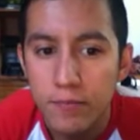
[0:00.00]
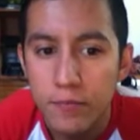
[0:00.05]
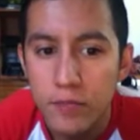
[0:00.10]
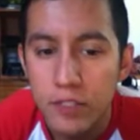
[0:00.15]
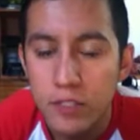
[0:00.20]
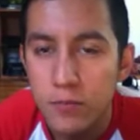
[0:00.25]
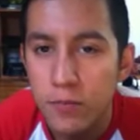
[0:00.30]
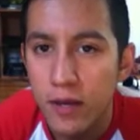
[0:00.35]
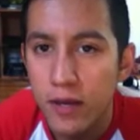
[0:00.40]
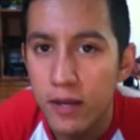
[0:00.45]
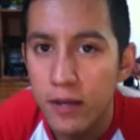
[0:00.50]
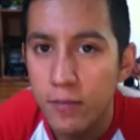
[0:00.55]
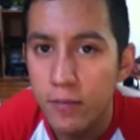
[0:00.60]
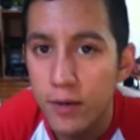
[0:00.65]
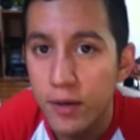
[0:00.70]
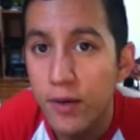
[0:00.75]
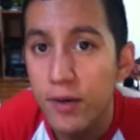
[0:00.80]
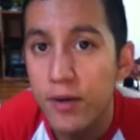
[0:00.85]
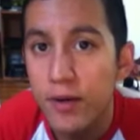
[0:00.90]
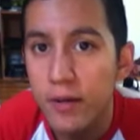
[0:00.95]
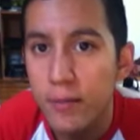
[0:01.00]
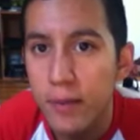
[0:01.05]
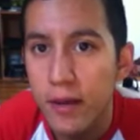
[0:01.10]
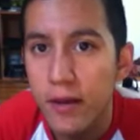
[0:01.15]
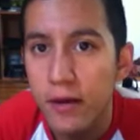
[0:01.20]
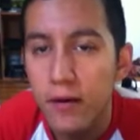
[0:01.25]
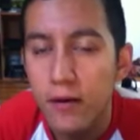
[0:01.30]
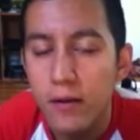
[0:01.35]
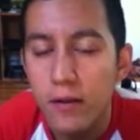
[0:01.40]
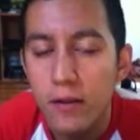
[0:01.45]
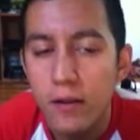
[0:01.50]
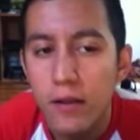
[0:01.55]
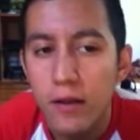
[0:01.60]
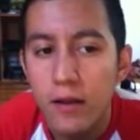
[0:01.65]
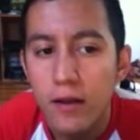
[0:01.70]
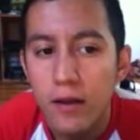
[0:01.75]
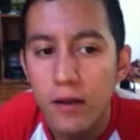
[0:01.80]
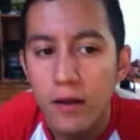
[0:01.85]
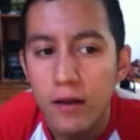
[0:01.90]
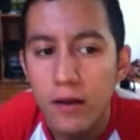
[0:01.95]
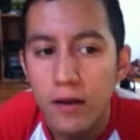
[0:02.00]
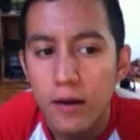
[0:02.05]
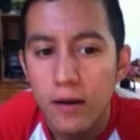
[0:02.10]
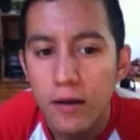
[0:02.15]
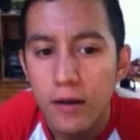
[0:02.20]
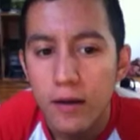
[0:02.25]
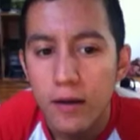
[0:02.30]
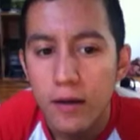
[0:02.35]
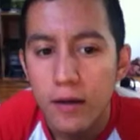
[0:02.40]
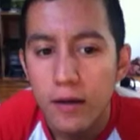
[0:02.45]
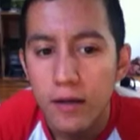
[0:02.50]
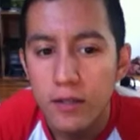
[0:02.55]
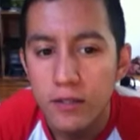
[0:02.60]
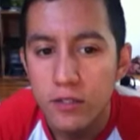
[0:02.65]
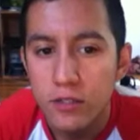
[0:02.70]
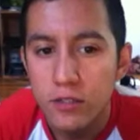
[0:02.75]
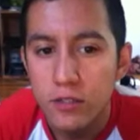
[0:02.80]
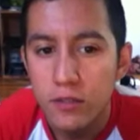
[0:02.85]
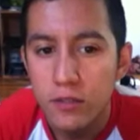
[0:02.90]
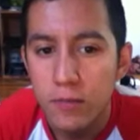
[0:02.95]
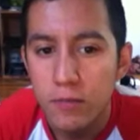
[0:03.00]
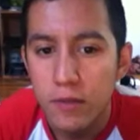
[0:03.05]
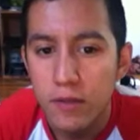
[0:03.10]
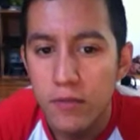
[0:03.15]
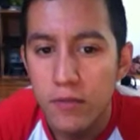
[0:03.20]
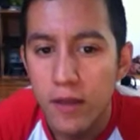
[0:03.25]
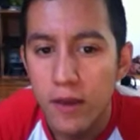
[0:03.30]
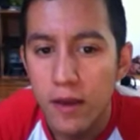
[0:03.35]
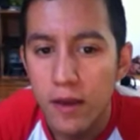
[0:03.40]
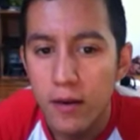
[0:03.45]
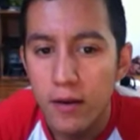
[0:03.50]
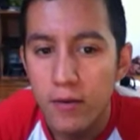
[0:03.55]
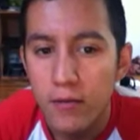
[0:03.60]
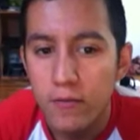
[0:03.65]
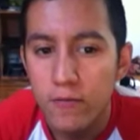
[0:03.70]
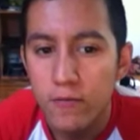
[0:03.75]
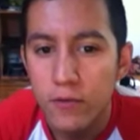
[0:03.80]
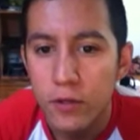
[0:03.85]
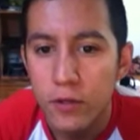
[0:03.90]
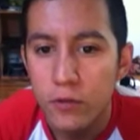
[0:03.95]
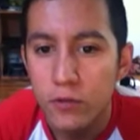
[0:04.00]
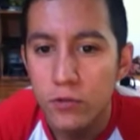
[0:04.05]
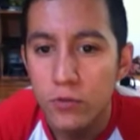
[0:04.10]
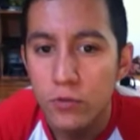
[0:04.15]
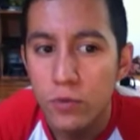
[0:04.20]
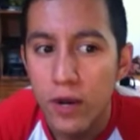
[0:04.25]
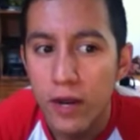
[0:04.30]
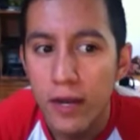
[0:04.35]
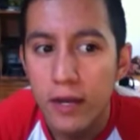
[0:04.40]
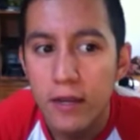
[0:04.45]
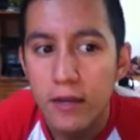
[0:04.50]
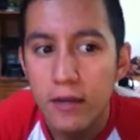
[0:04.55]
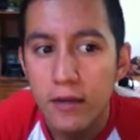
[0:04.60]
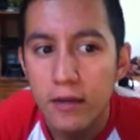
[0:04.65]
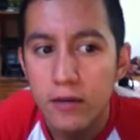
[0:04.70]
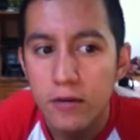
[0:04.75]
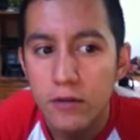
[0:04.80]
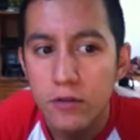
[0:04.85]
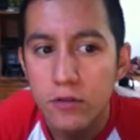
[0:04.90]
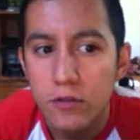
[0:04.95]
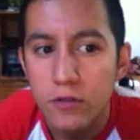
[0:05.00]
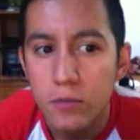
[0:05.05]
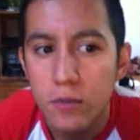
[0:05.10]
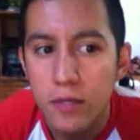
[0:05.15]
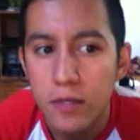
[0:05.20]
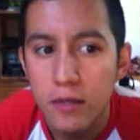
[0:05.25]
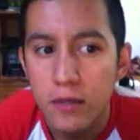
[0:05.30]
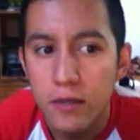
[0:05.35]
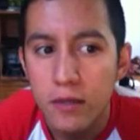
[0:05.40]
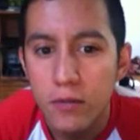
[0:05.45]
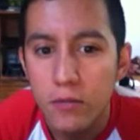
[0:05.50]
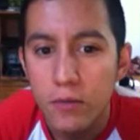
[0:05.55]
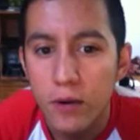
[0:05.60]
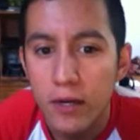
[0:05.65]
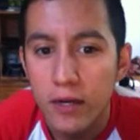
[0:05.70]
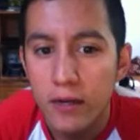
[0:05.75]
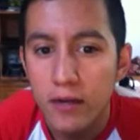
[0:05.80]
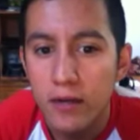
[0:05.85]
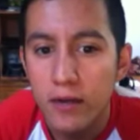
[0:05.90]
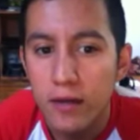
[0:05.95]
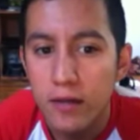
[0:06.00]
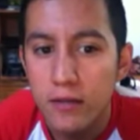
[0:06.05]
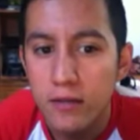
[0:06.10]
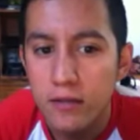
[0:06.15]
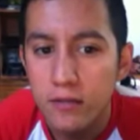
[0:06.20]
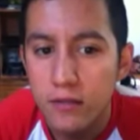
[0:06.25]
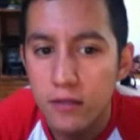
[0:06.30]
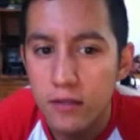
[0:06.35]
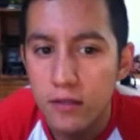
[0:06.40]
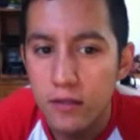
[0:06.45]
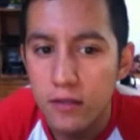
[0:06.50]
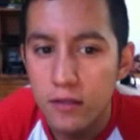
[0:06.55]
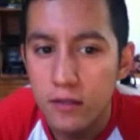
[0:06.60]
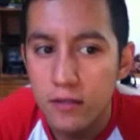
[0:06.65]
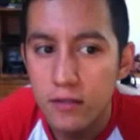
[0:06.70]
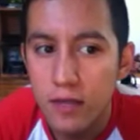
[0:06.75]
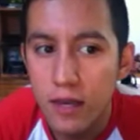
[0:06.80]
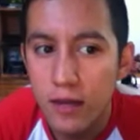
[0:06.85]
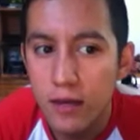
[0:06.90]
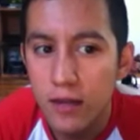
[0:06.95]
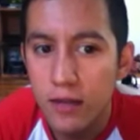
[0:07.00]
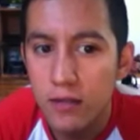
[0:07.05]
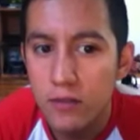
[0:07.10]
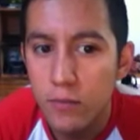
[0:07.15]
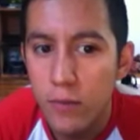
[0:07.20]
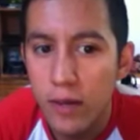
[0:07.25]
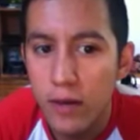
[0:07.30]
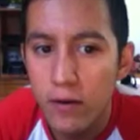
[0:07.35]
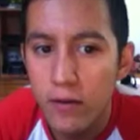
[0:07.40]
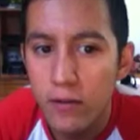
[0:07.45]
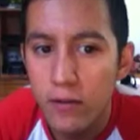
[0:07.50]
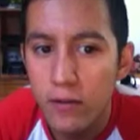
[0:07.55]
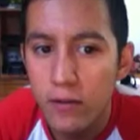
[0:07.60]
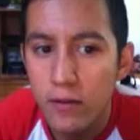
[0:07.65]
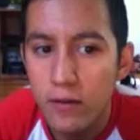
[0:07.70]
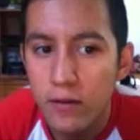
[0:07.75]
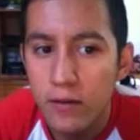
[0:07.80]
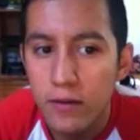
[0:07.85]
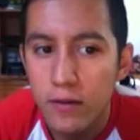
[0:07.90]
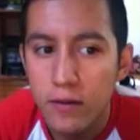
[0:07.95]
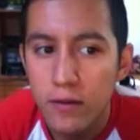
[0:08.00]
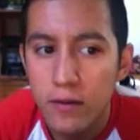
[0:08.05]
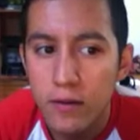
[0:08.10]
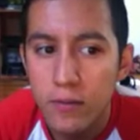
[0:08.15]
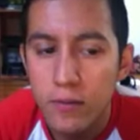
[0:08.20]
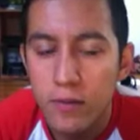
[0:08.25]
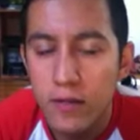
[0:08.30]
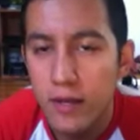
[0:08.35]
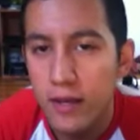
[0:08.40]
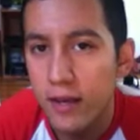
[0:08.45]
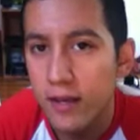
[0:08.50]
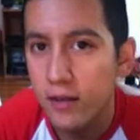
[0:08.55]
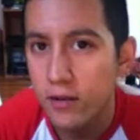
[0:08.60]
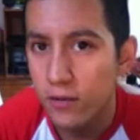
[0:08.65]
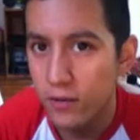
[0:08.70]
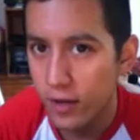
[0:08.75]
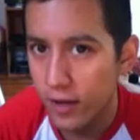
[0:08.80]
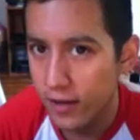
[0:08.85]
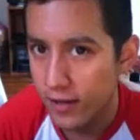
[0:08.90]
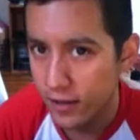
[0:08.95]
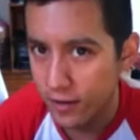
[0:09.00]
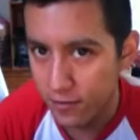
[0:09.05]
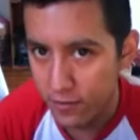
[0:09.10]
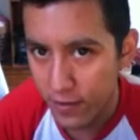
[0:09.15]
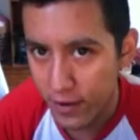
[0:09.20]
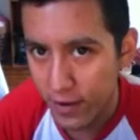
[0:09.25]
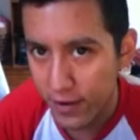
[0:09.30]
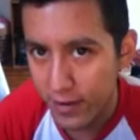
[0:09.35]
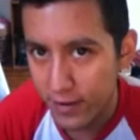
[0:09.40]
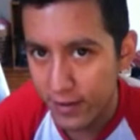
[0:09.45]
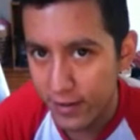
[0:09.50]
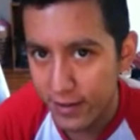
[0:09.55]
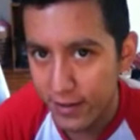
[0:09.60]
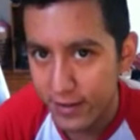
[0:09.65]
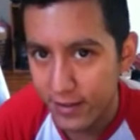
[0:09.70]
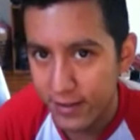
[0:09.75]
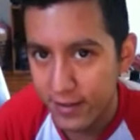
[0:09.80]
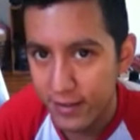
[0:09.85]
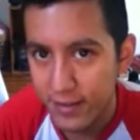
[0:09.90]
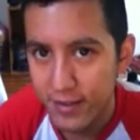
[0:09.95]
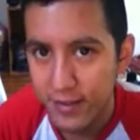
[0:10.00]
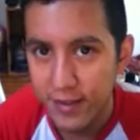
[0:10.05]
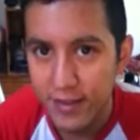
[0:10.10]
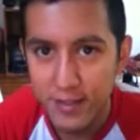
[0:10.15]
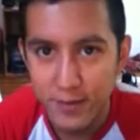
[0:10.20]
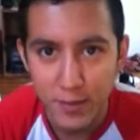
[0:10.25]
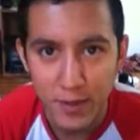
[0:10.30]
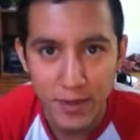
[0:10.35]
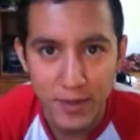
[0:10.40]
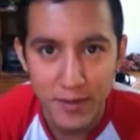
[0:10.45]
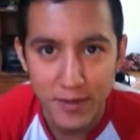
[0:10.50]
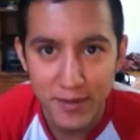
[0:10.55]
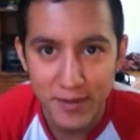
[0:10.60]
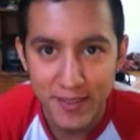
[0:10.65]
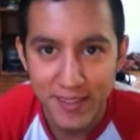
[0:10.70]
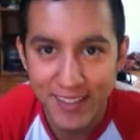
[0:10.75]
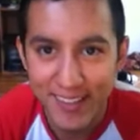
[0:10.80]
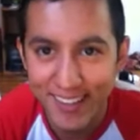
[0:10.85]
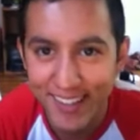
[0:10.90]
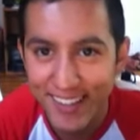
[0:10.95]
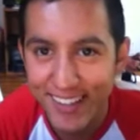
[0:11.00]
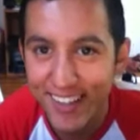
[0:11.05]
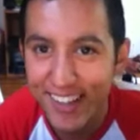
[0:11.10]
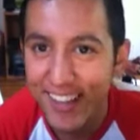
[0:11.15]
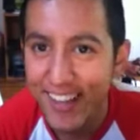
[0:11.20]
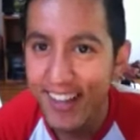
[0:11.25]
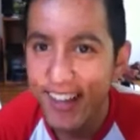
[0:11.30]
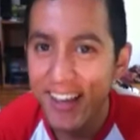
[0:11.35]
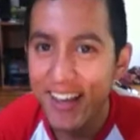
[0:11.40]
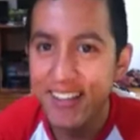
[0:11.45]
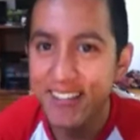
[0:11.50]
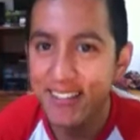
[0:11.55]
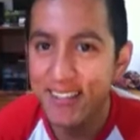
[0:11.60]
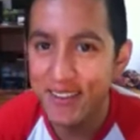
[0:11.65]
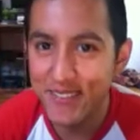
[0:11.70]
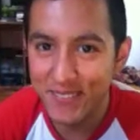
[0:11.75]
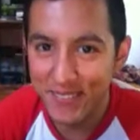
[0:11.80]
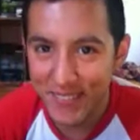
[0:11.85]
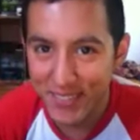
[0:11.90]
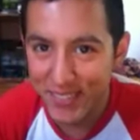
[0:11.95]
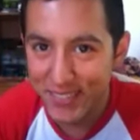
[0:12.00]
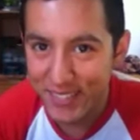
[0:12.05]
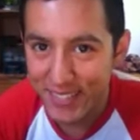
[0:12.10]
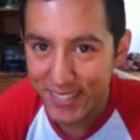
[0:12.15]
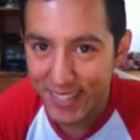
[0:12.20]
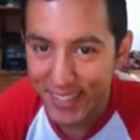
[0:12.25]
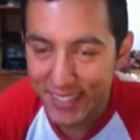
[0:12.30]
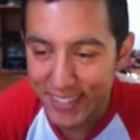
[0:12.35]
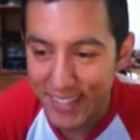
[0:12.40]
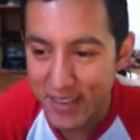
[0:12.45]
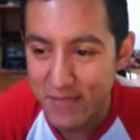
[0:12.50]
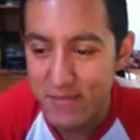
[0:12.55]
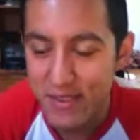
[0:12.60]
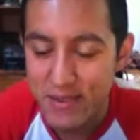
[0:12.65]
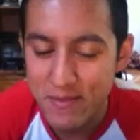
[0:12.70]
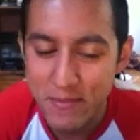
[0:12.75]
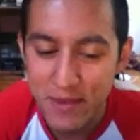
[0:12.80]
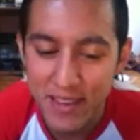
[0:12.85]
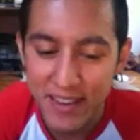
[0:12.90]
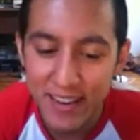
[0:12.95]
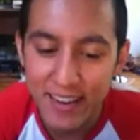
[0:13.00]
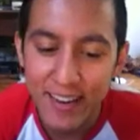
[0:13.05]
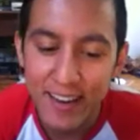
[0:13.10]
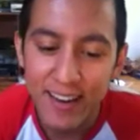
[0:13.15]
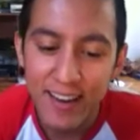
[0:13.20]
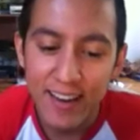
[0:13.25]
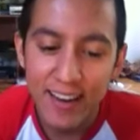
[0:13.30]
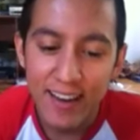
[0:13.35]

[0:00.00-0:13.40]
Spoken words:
despite appearing male. It's just something that feels right to be recognized in society as male, but yet I don't identify as male. As confusing as that may be.